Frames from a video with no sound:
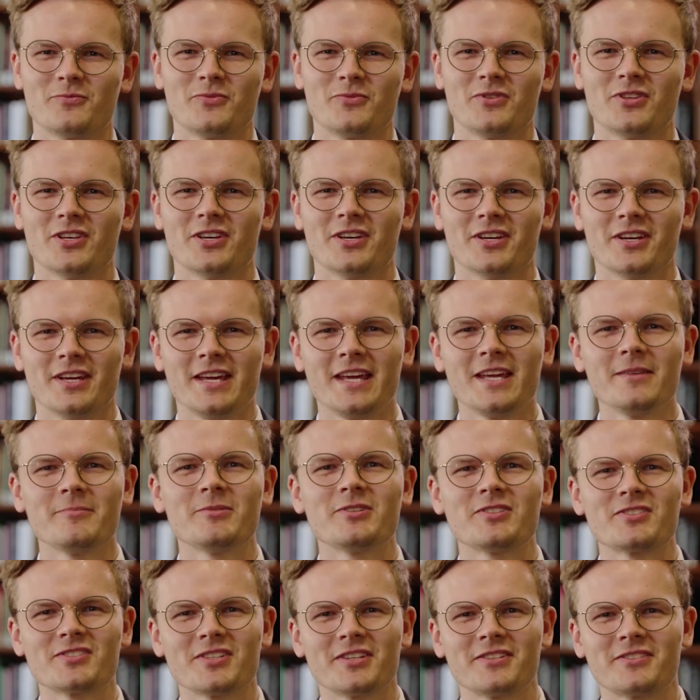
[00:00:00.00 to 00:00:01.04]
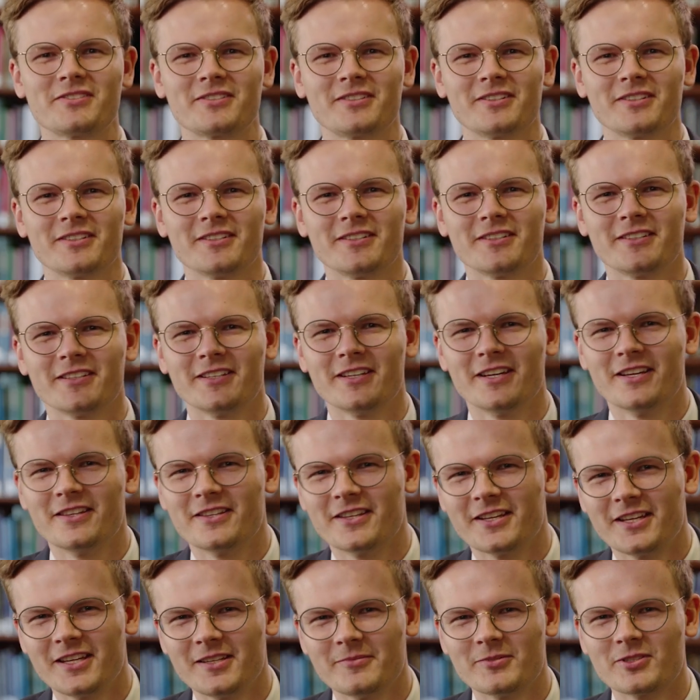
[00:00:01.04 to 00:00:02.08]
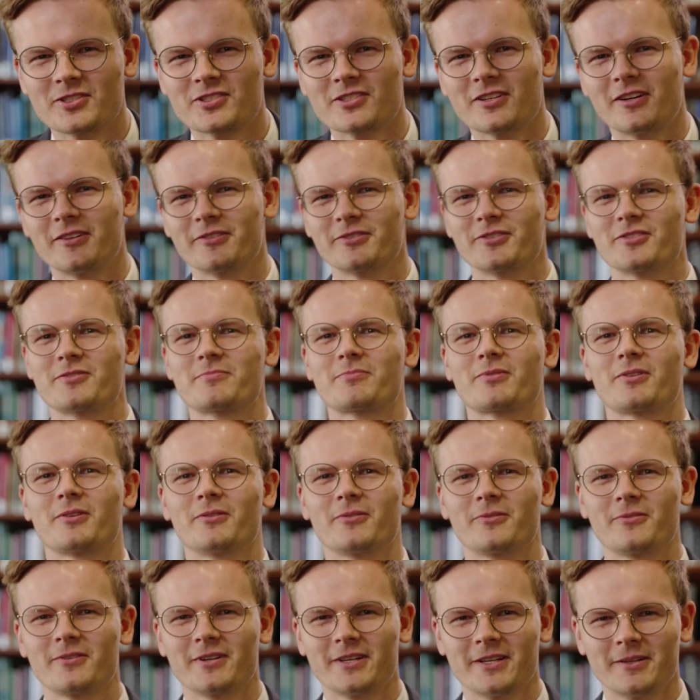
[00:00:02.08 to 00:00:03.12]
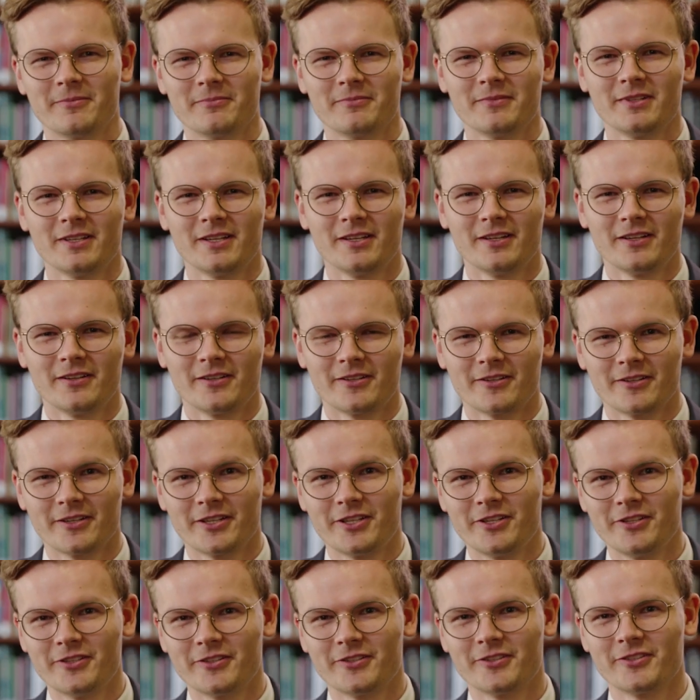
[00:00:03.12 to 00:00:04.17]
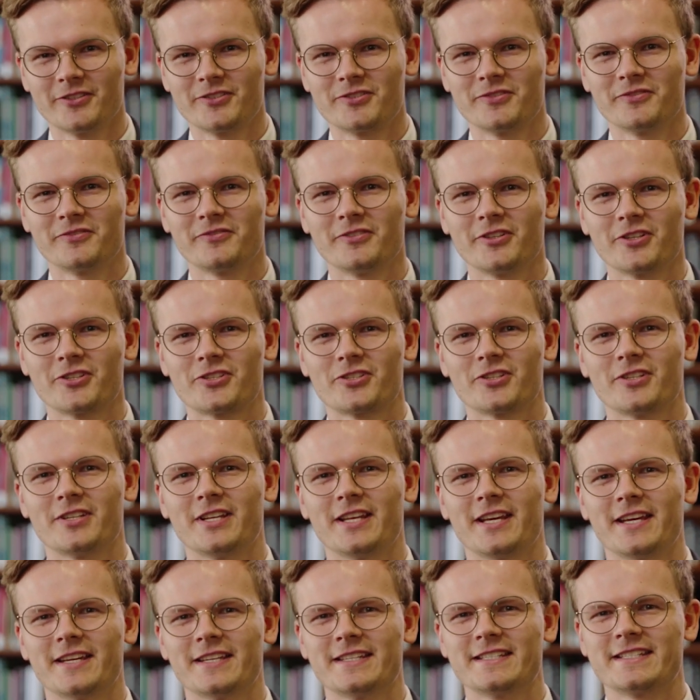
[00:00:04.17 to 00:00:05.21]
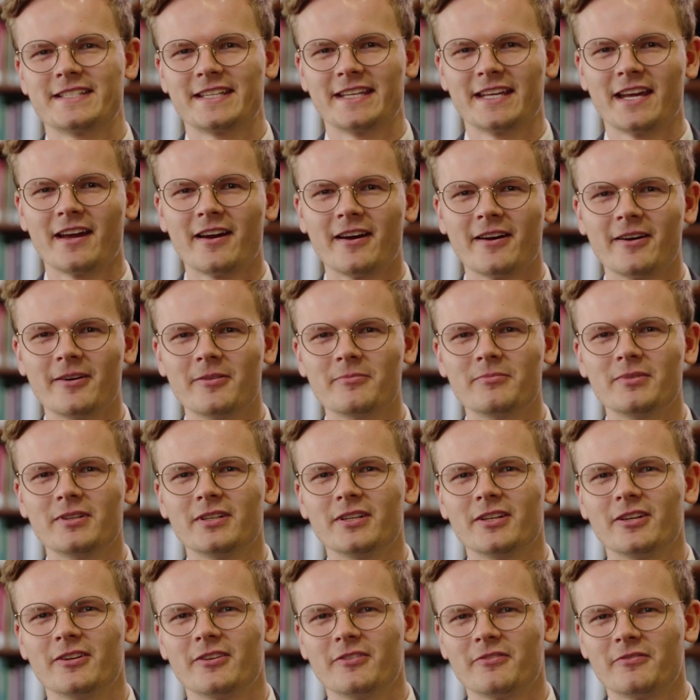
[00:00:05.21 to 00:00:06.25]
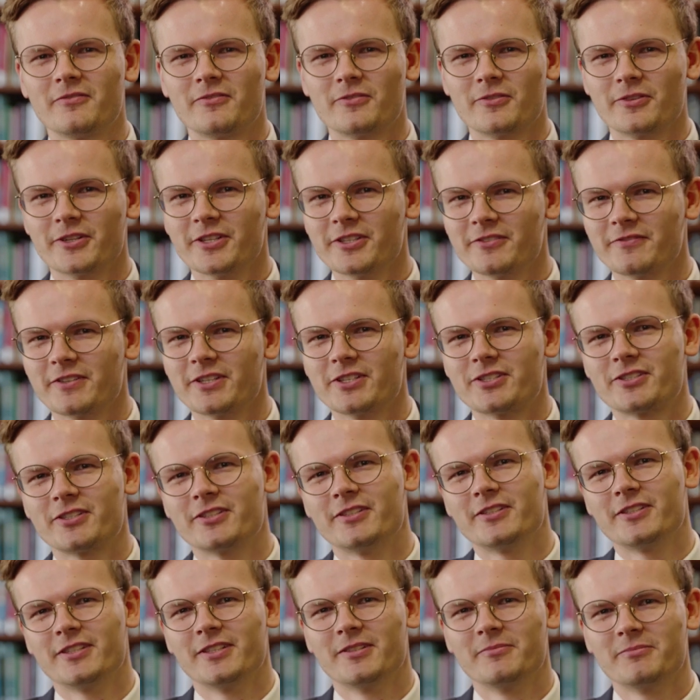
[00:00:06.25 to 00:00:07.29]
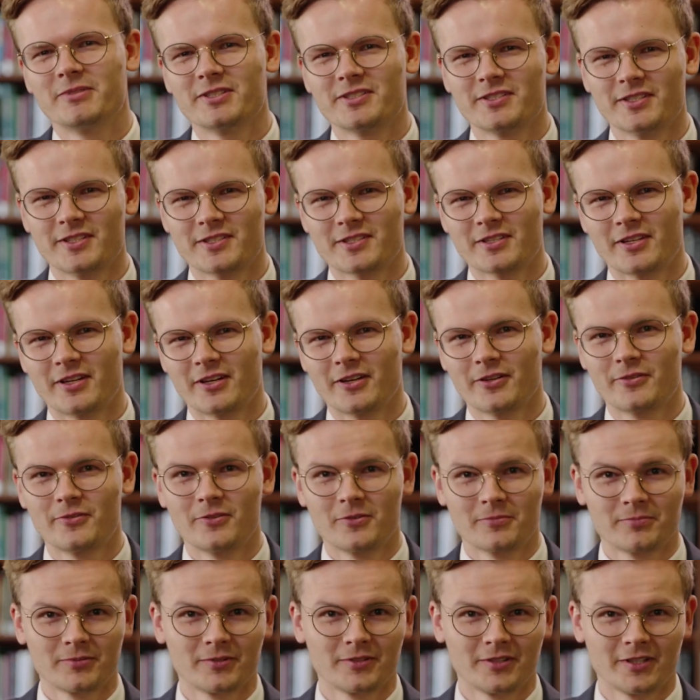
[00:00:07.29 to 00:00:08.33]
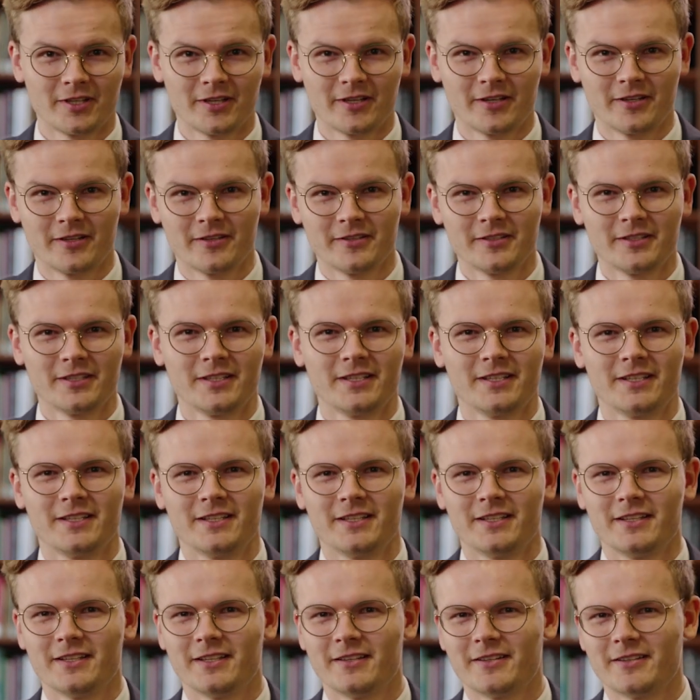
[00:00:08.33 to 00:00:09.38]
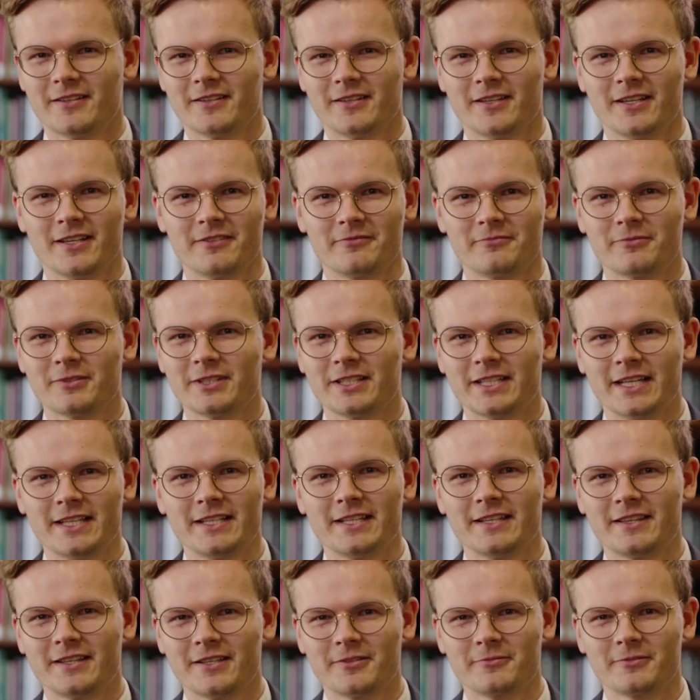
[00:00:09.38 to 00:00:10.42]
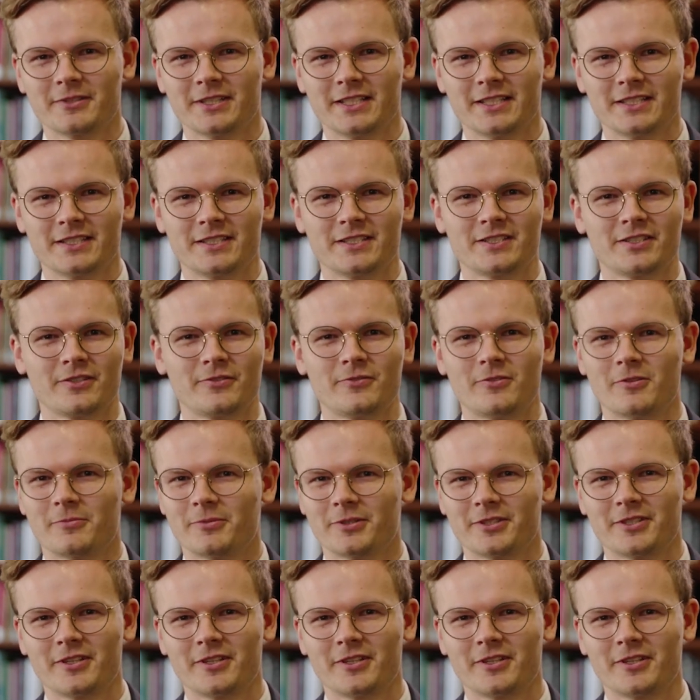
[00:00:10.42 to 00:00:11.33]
The Heyman Center and the Heyman Scholars Program are here to function as a hub for innovation in business law, corporate law, really anything related to corporate